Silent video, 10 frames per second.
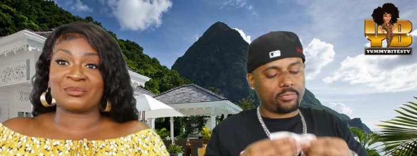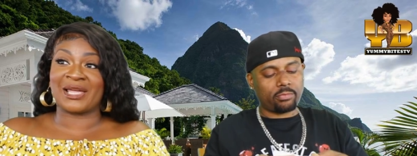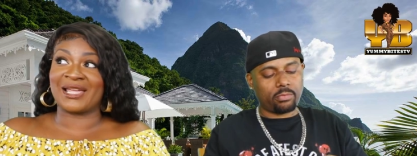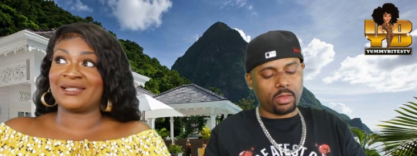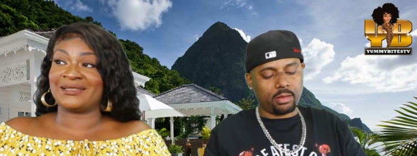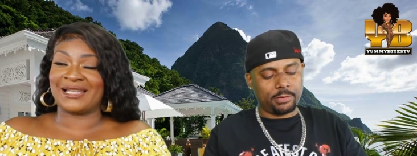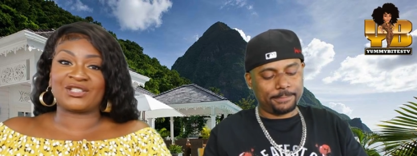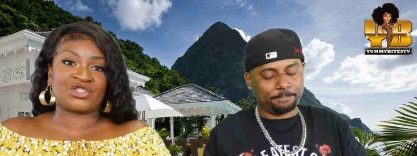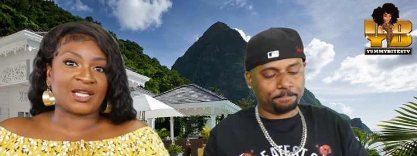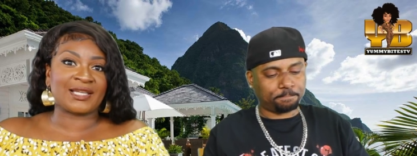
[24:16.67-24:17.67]
Speaker 1: man
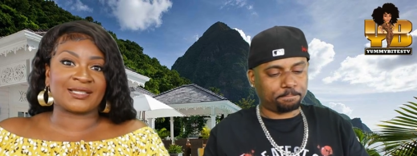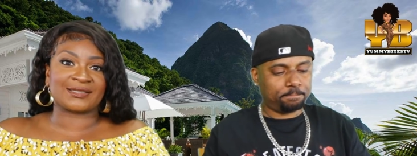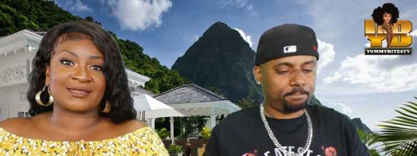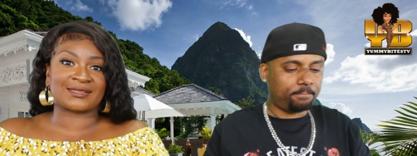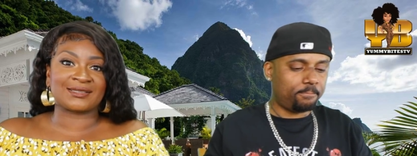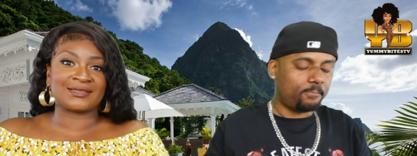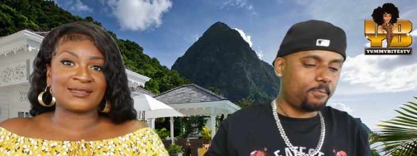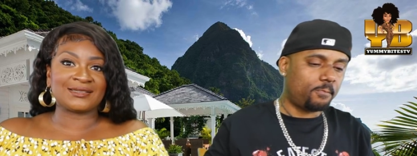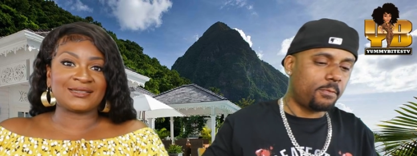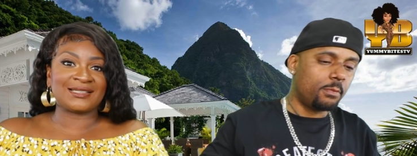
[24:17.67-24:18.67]
that cheats.
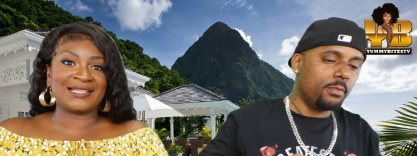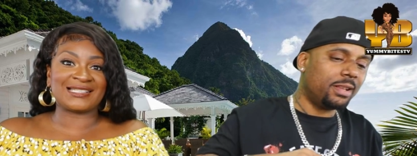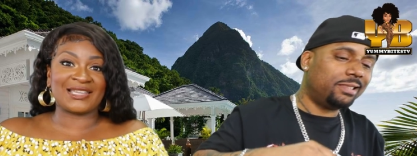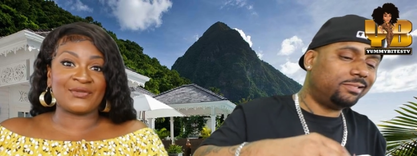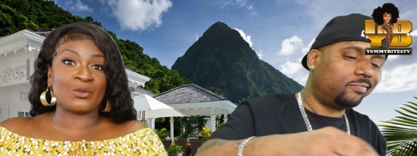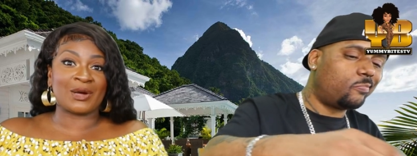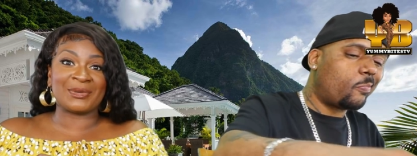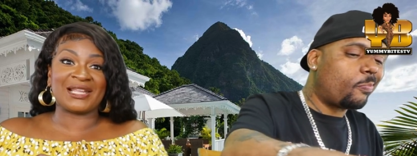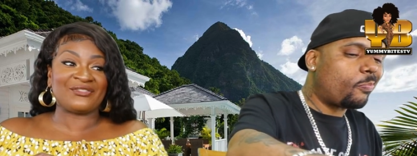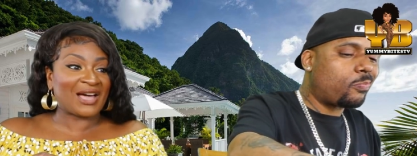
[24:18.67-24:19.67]
He's giving
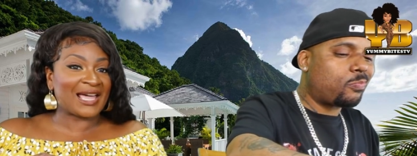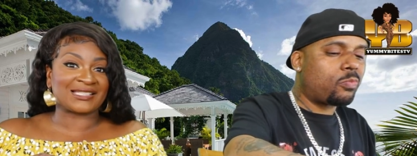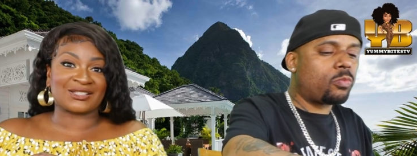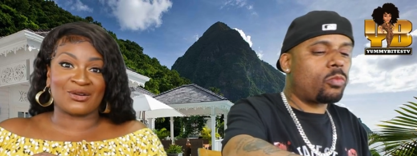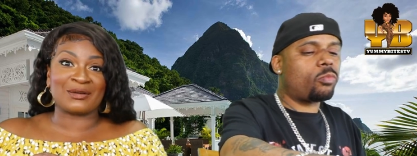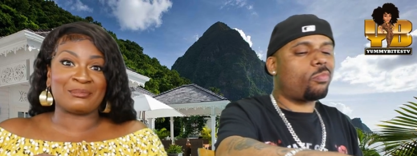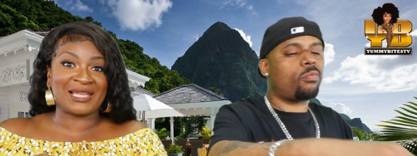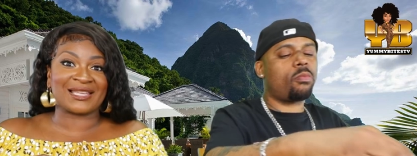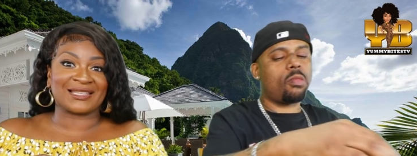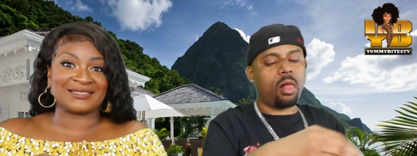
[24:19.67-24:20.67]
women advice on
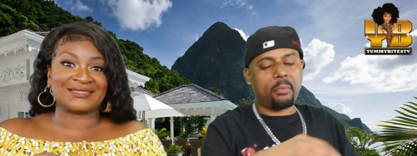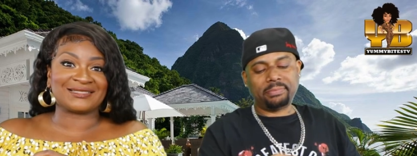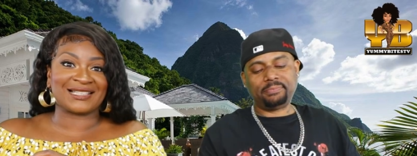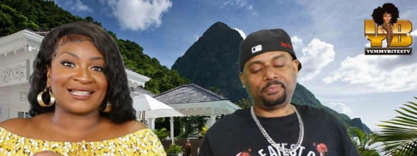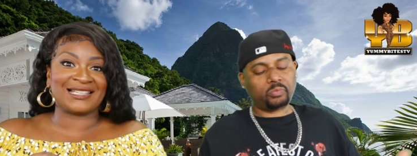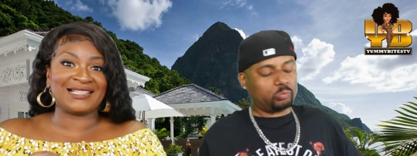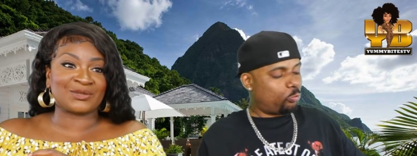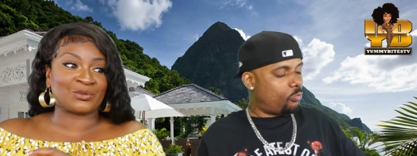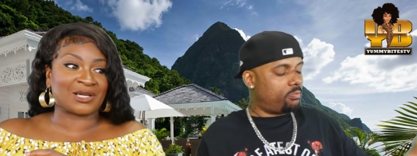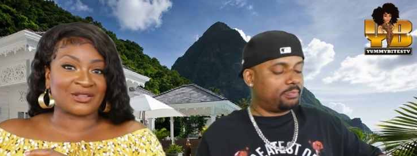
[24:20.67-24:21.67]
men, and
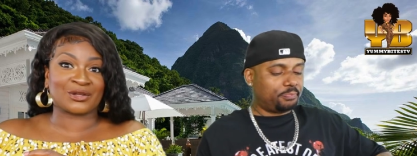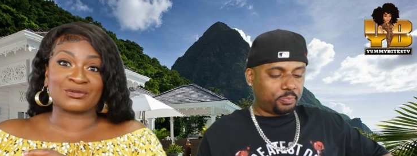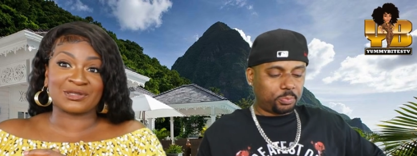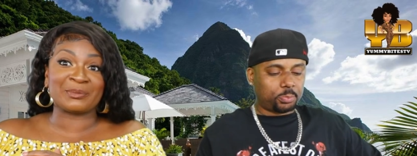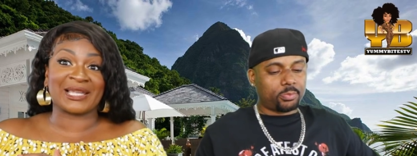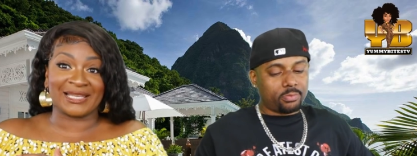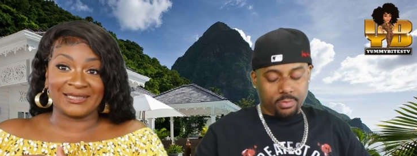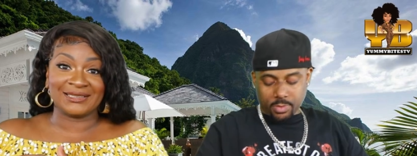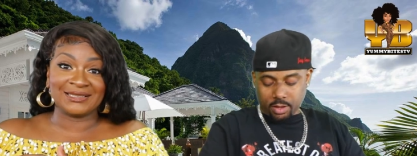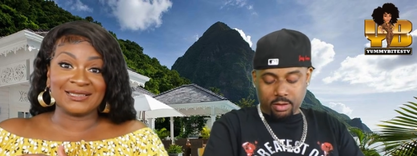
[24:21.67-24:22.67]
he's one of those
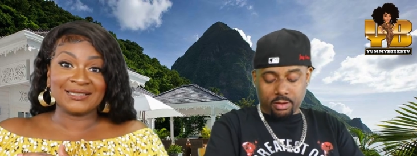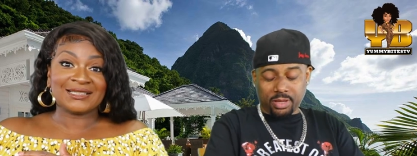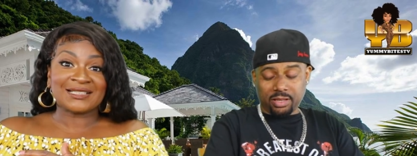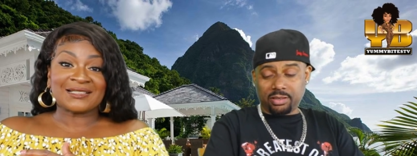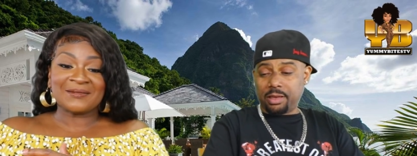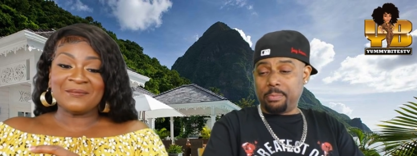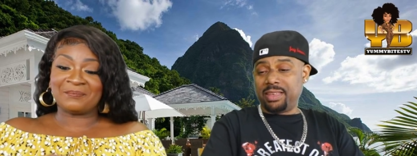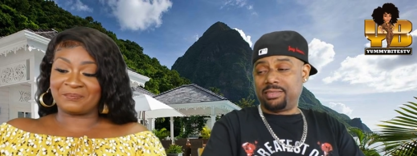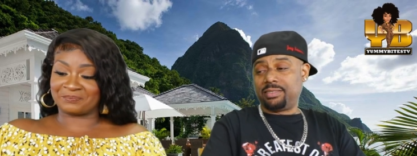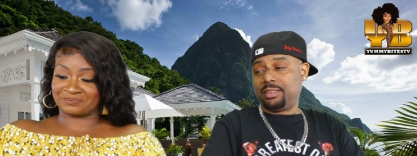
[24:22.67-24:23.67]
men.
Speaker 2: Yep, that, that
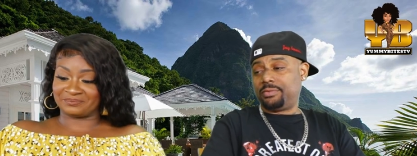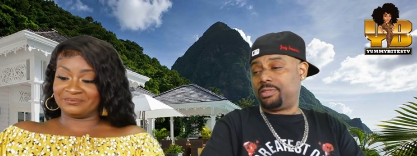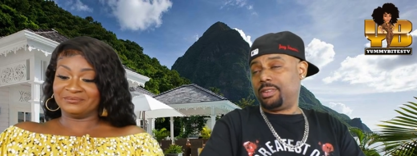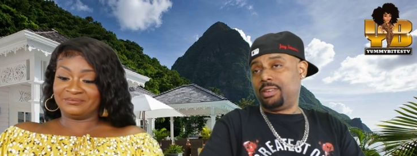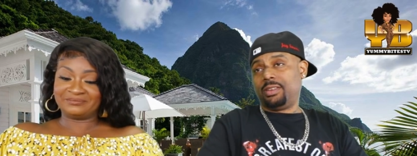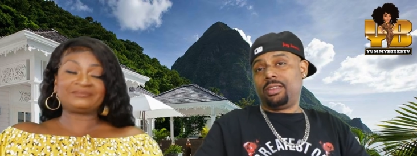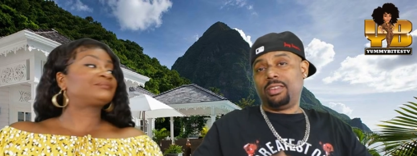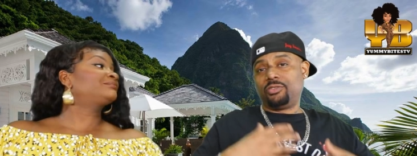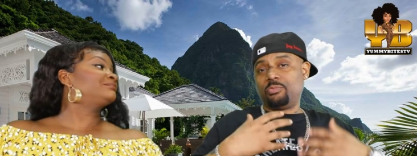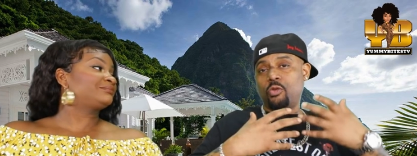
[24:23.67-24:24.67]
makes gives
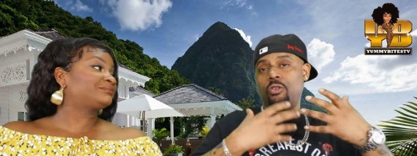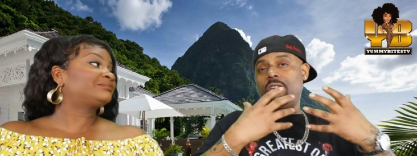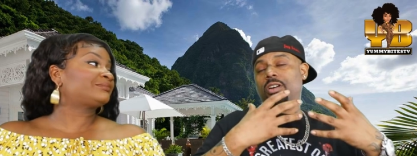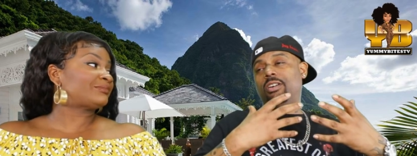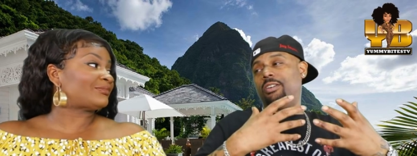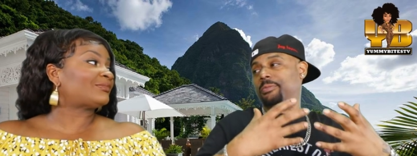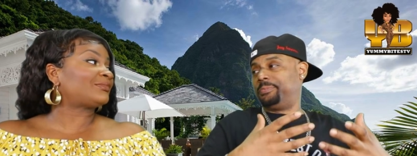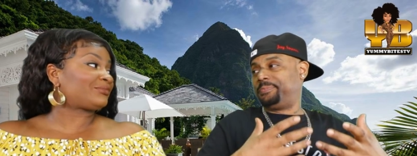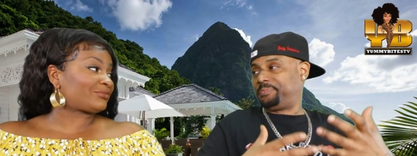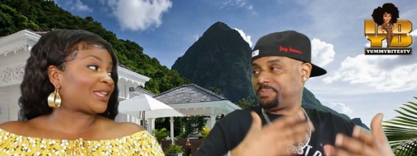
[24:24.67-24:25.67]
gives more.
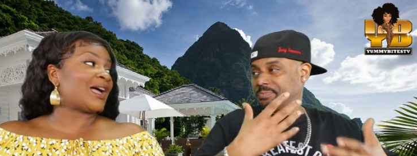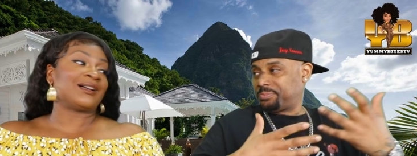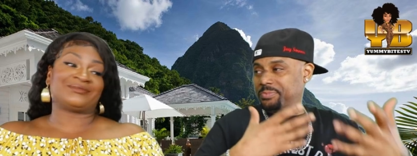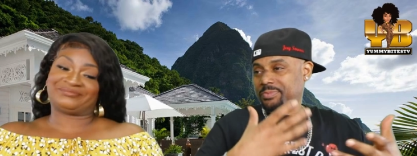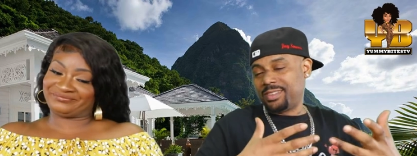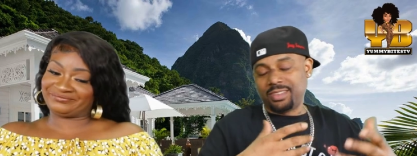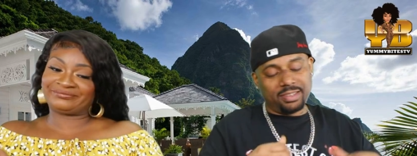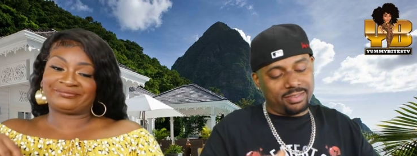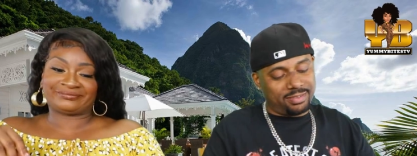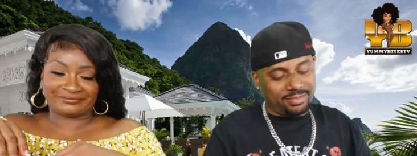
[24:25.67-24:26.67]
Um,
Speaker 1: yeah,
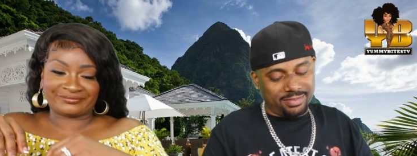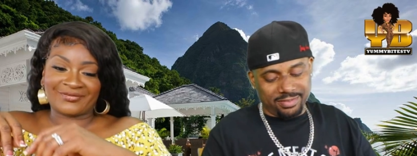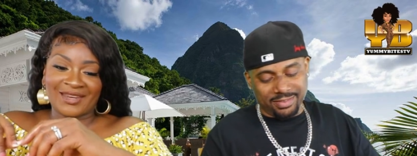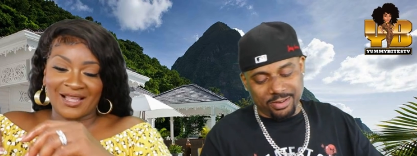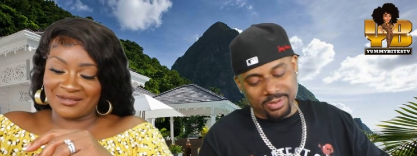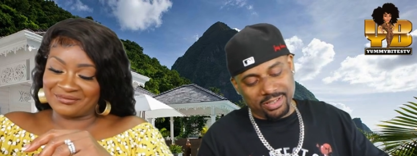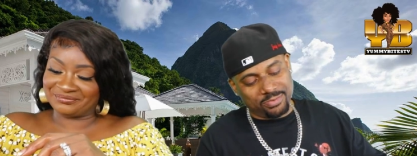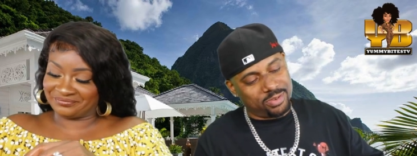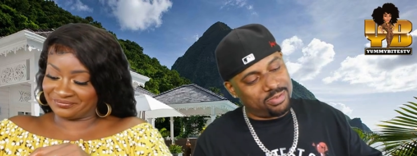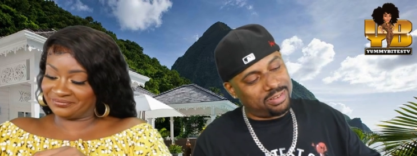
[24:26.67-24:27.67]
you
Speaker 2: know, yeah. His,
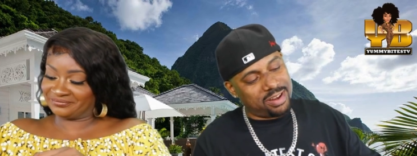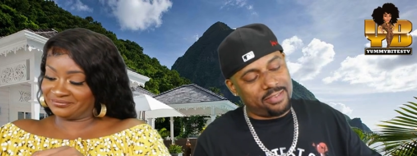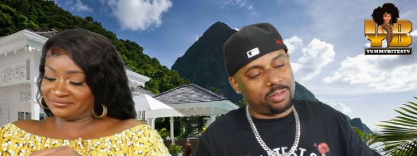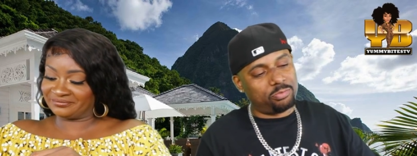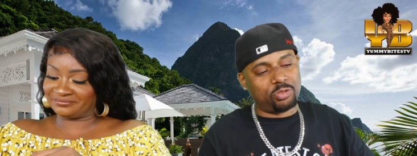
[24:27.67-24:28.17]
you can definitely